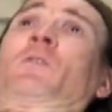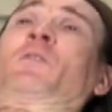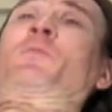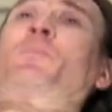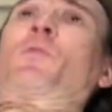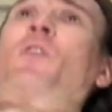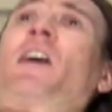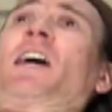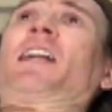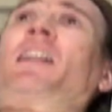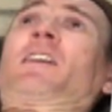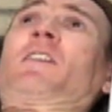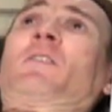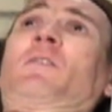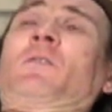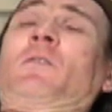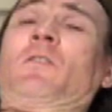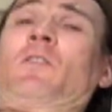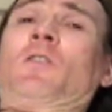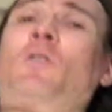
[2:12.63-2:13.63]
sporadic,
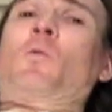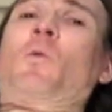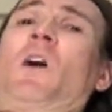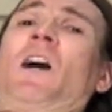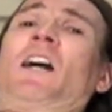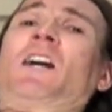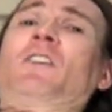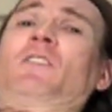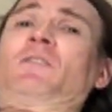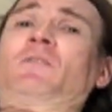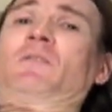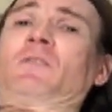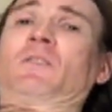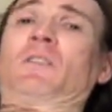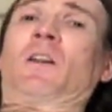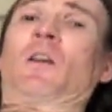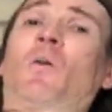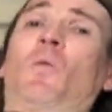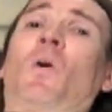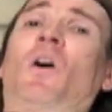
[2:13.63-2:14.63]
a little wild.
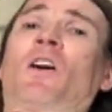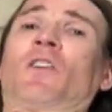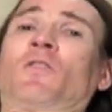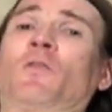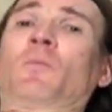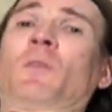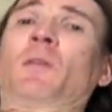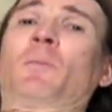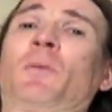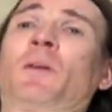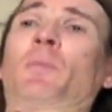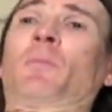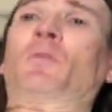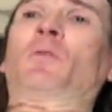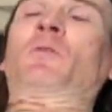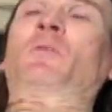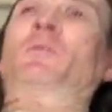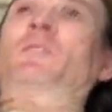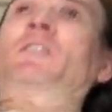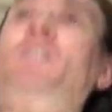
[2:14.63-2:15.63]
Gonna walk too many
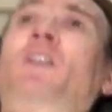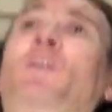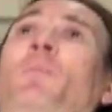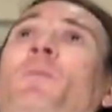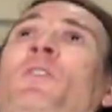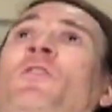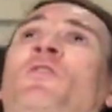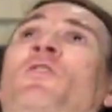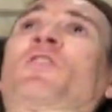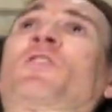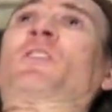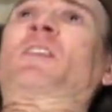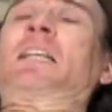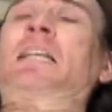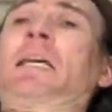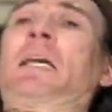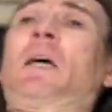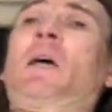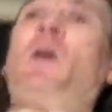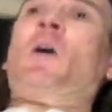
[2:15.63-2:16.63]
people. Young pitchers.
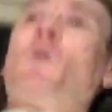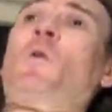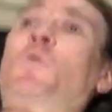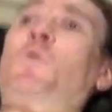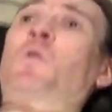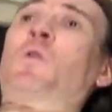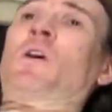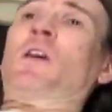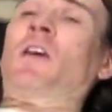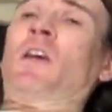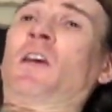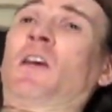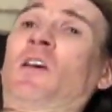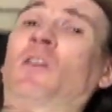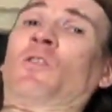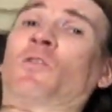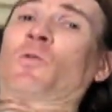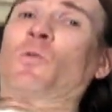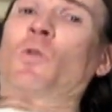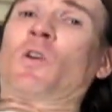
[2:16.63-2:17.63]

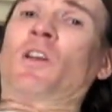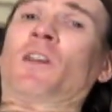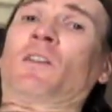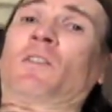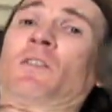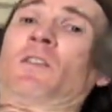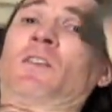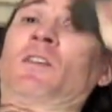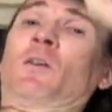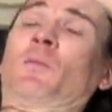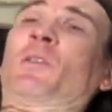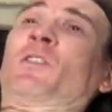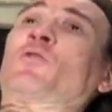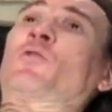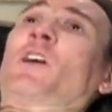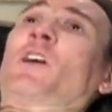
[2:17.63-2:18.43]
Soria, he'll be